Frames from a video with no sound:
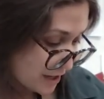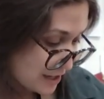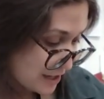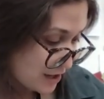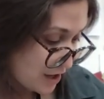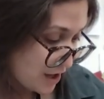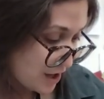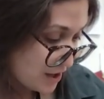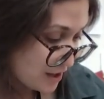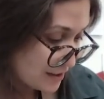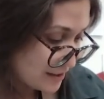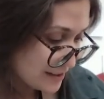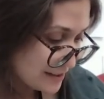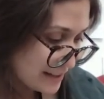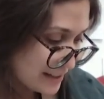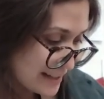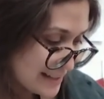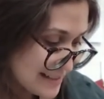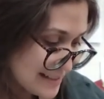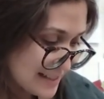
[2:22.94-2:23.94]
and all.
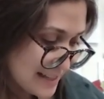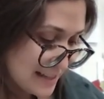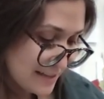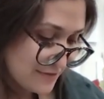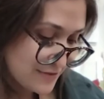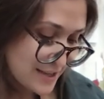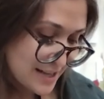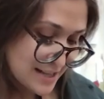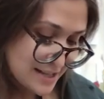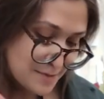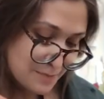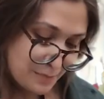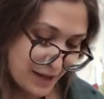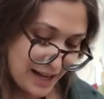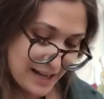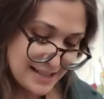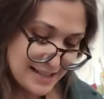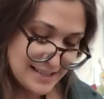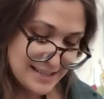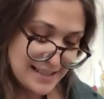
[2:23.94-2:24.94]
Let's give this
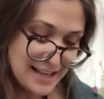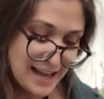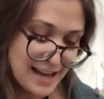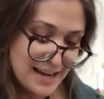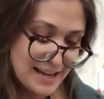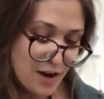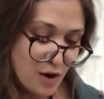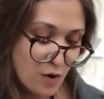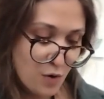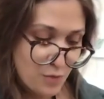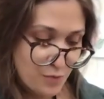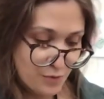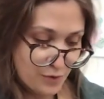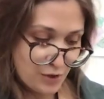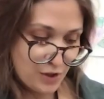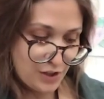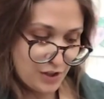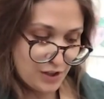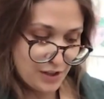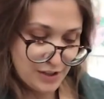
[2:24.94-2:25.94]
bus an
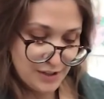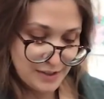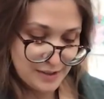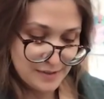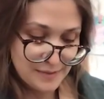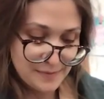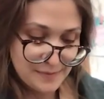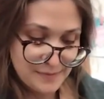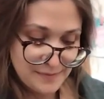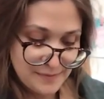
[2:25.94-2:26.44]
overhaul.